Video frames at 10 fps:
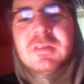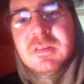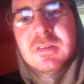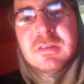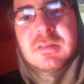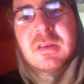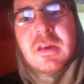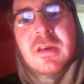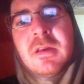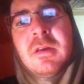easy to
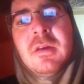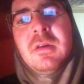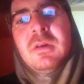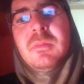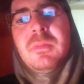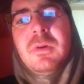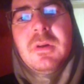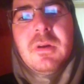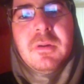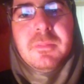say.
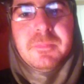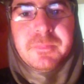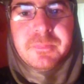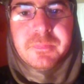But, you